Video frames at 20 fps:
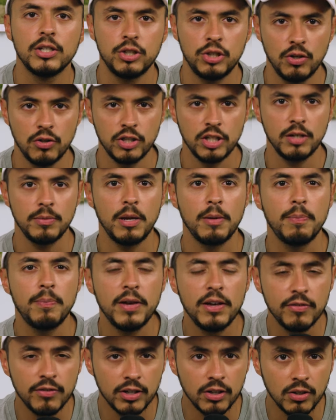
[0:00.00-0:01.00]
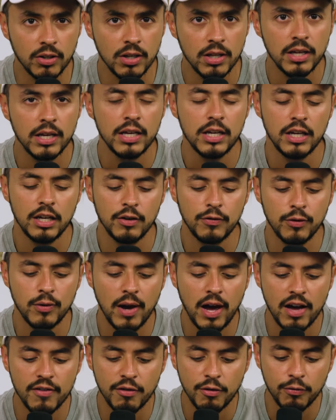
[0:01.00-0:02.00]
This show is going to be pivotal if
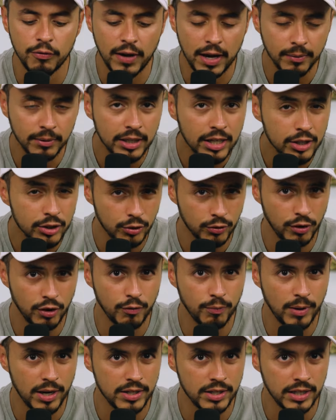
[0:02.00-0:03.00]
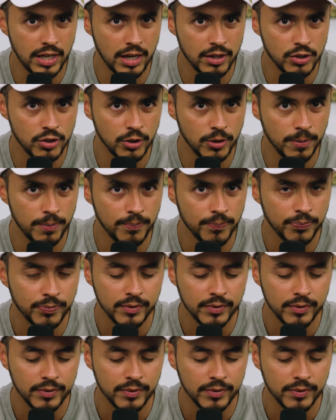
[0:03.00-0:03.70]
you have a family history of breast cancer,